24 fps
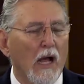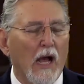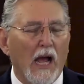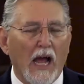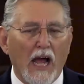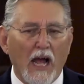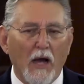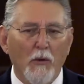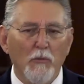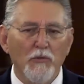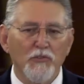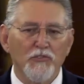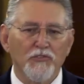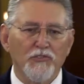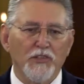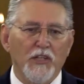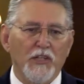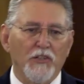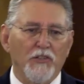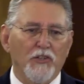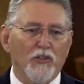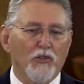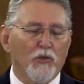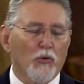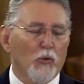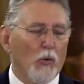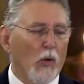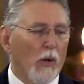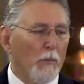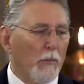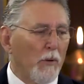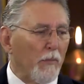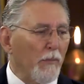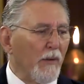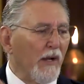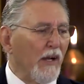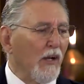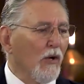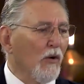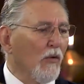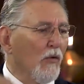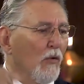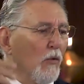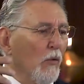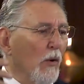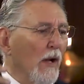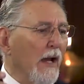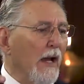I was sent to prepare
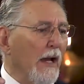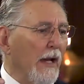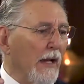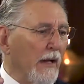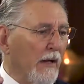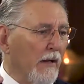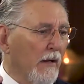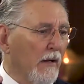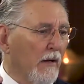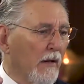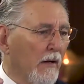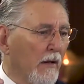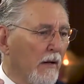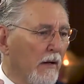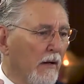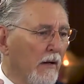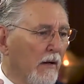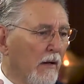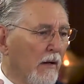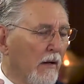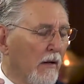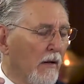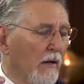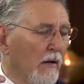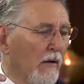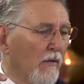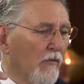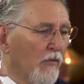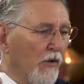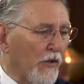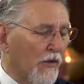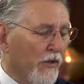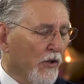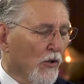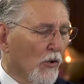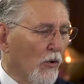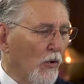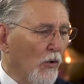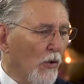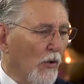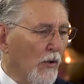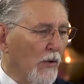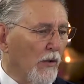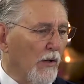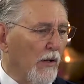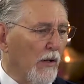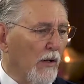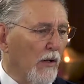the way for the
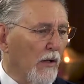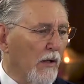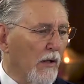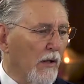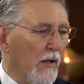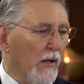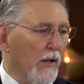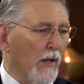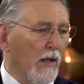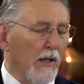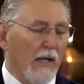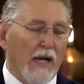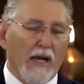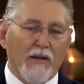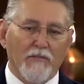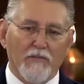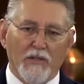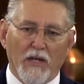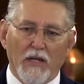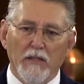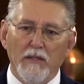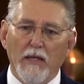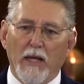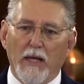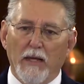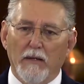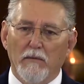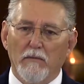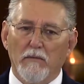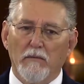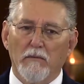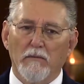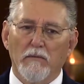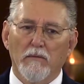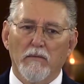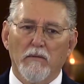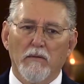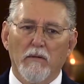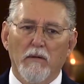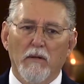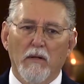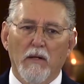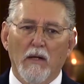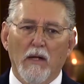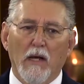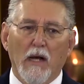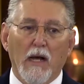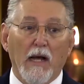Lord. I've done that.
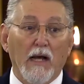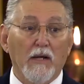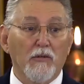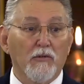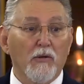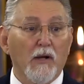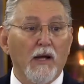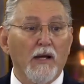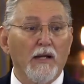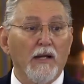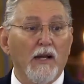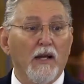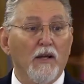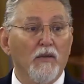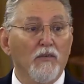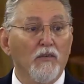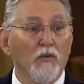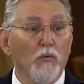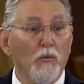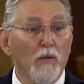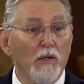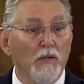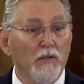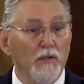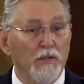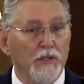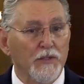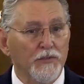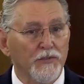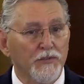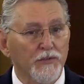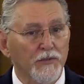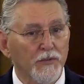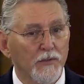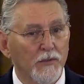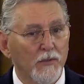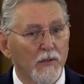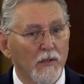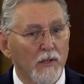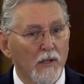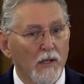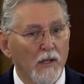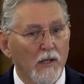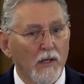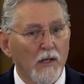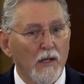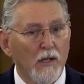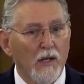I cried out in the wilderness.
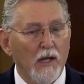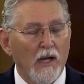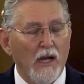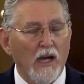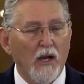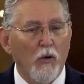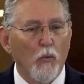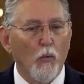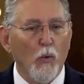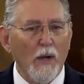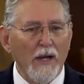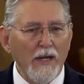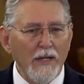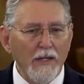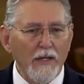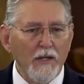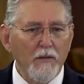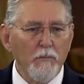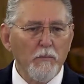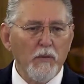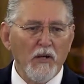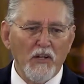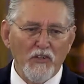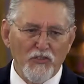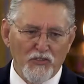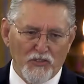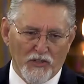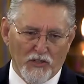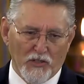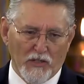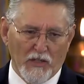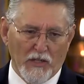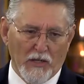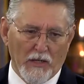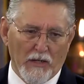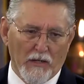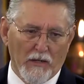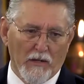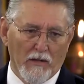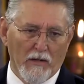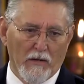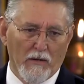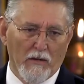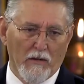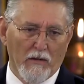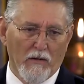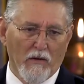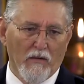I waited patiently
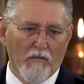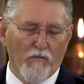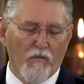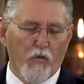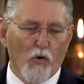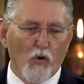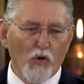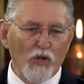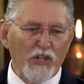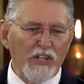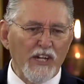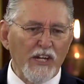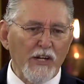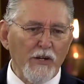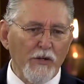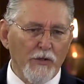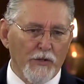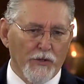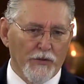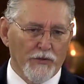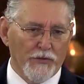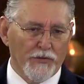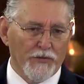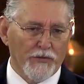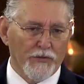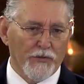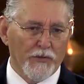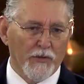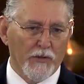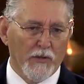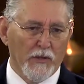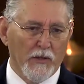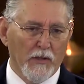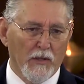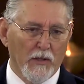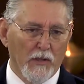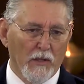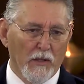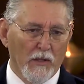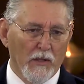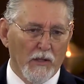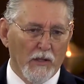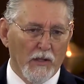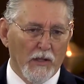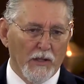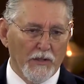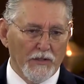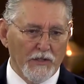for years
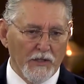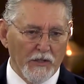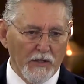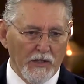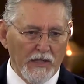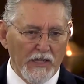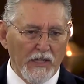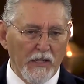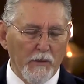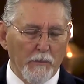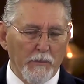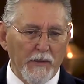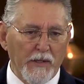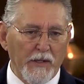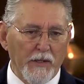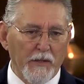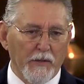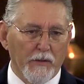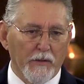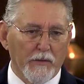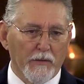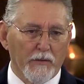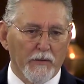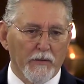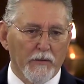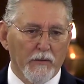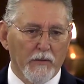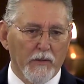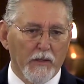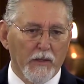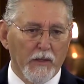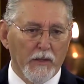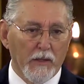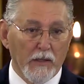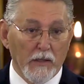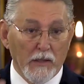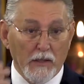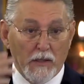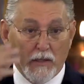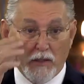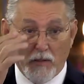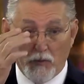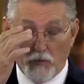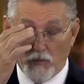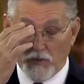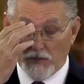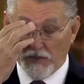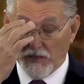until he appeared.
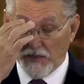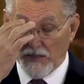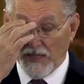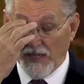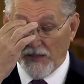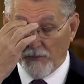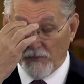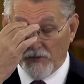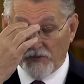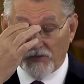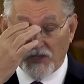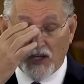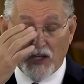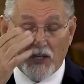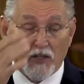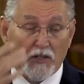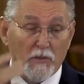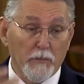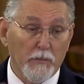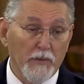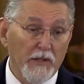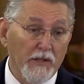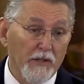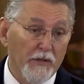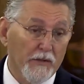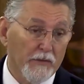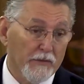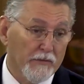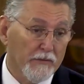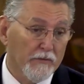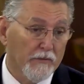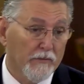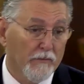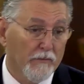And when the Lamb of God appeared,